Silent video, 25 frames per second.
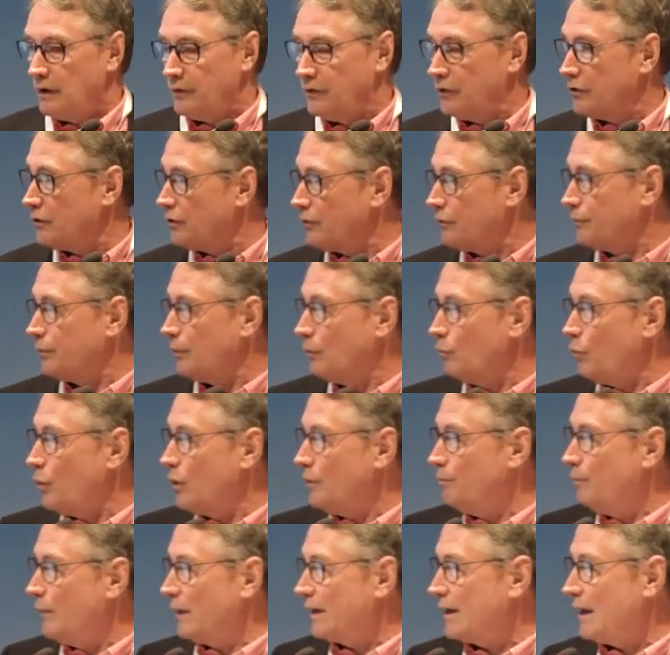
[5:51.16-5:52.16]
This is from
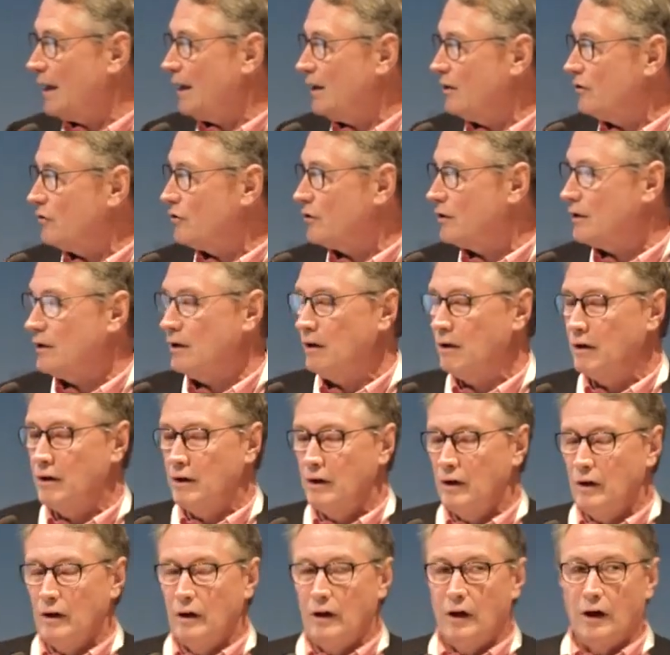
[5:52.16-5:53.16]
Wood Mackenzie.
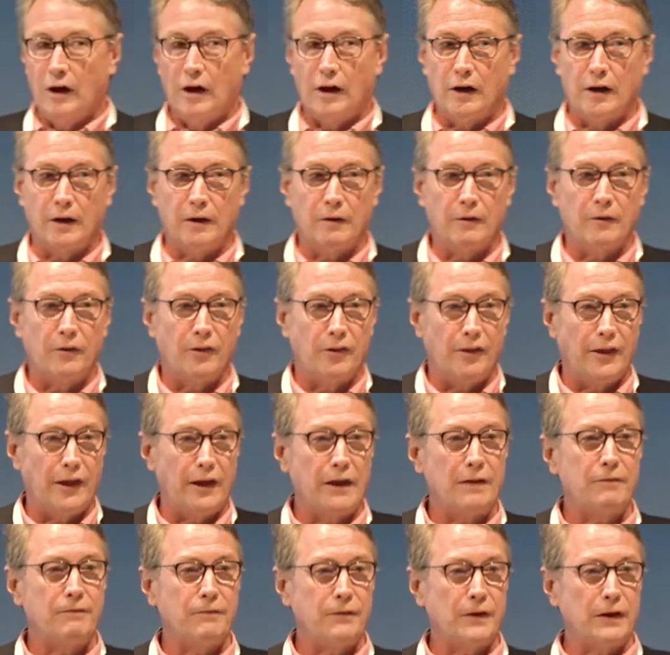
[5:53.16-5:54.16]

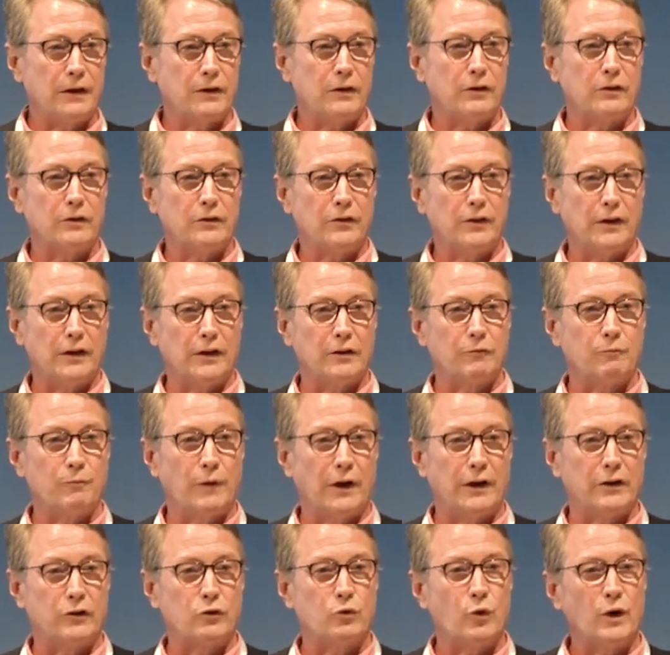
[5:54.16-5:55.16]
They figure that
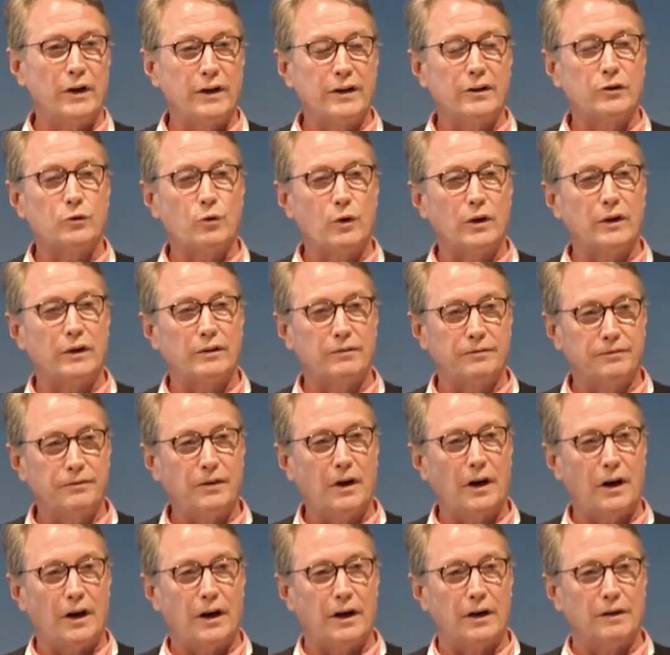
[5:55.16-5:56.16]
by
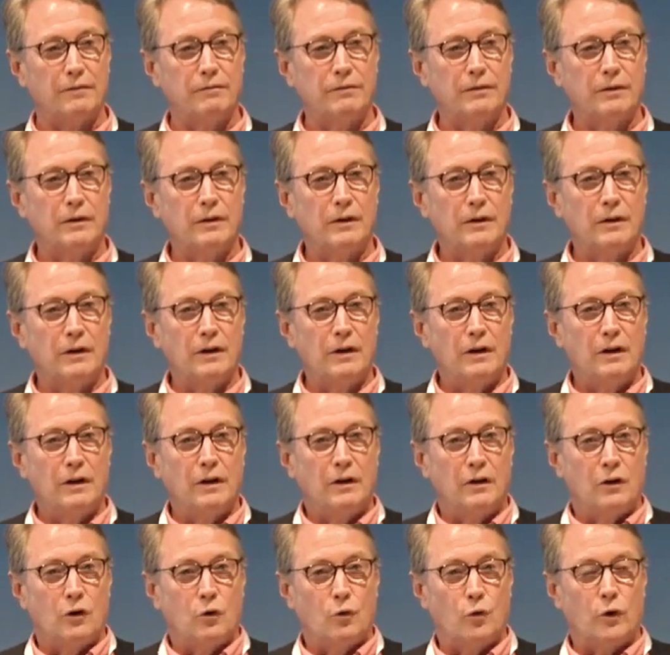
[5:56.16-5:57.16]
2025,
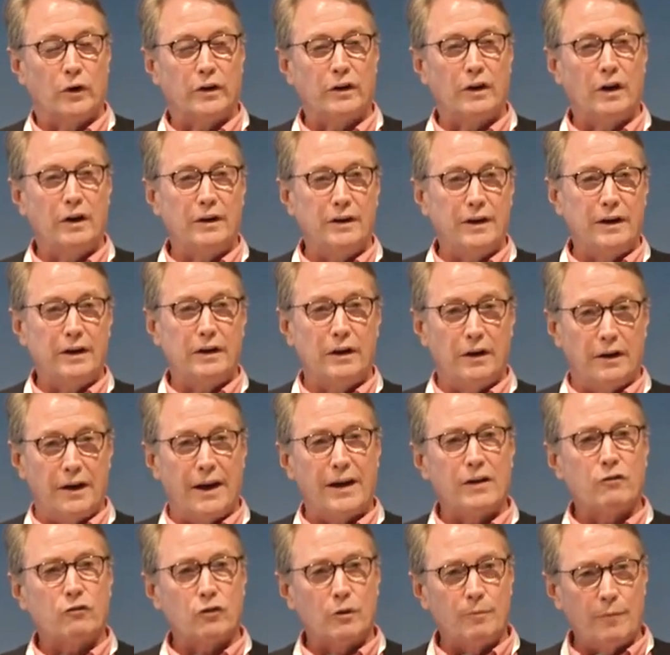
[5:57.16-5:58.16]
we're going to need an
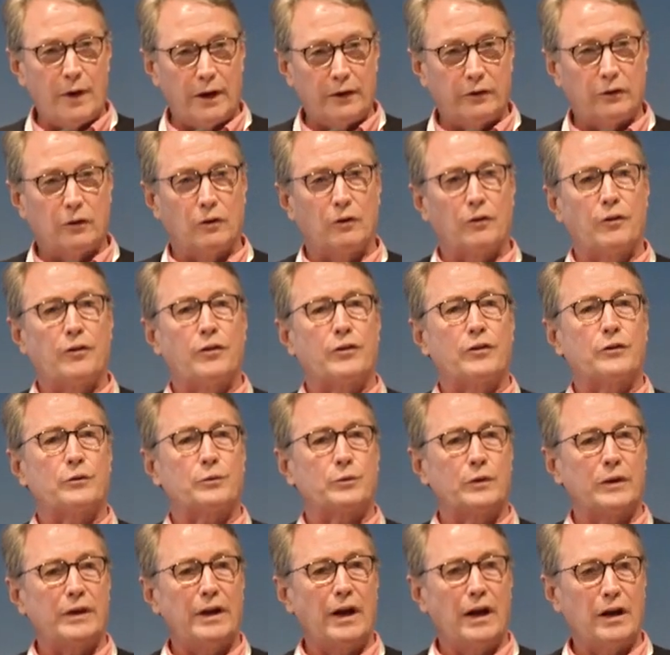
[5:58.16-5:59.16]
incremental
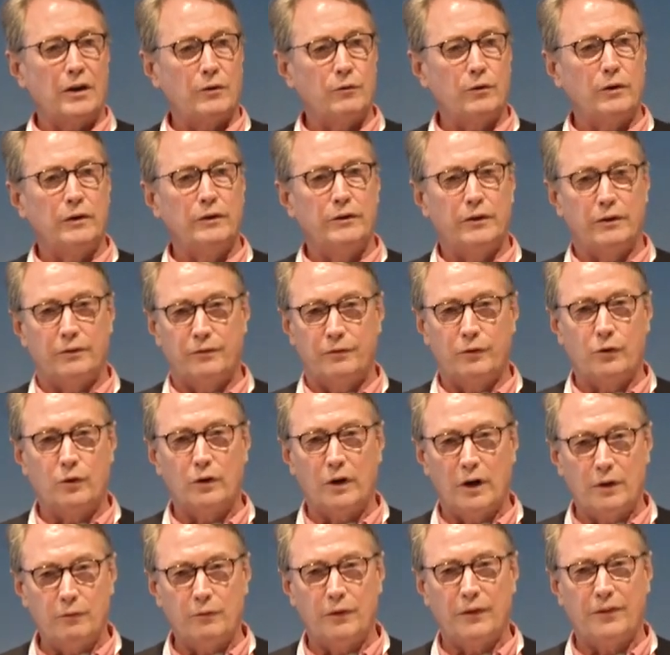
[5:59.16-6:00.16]
300 to
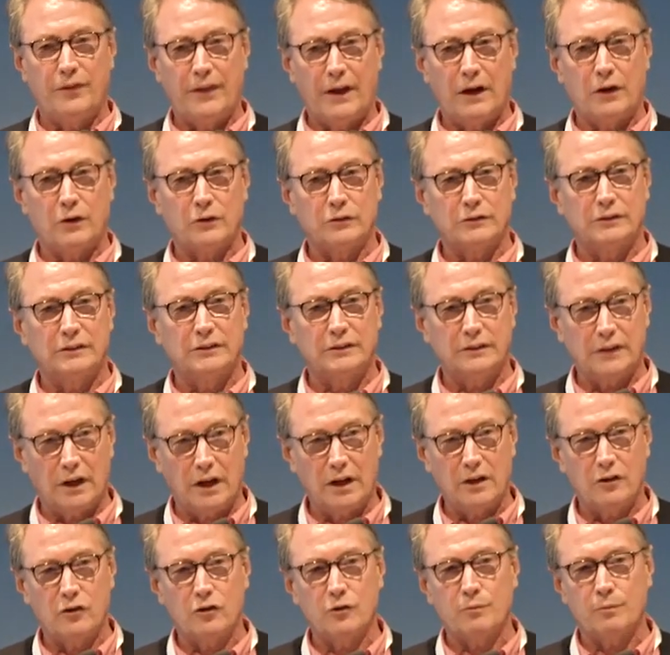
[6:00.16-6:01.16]
400,000
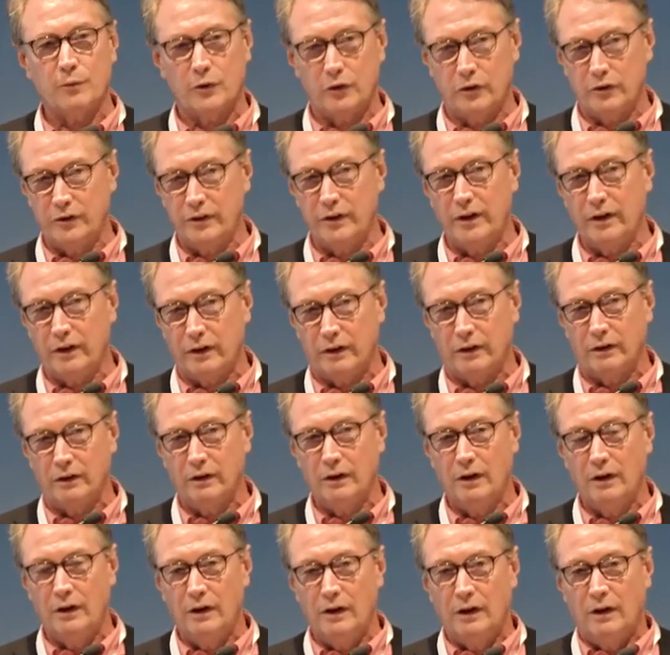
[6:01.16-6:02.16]
tons per year
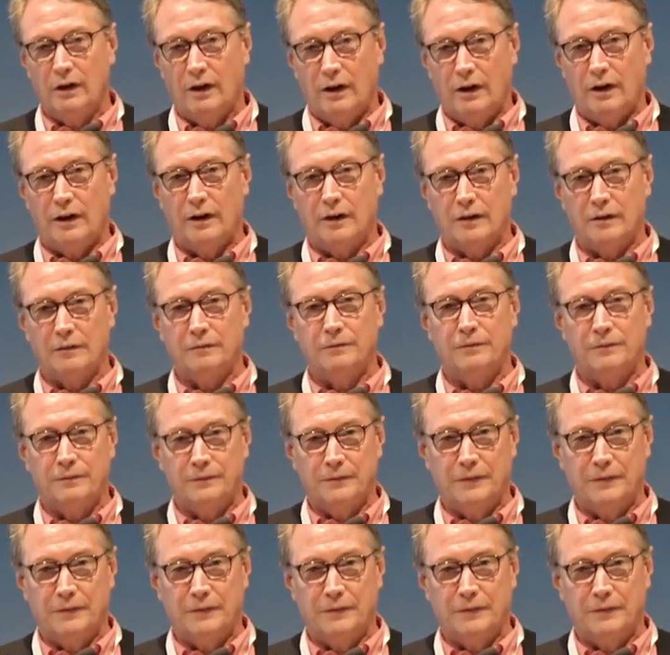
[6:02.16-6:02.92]
of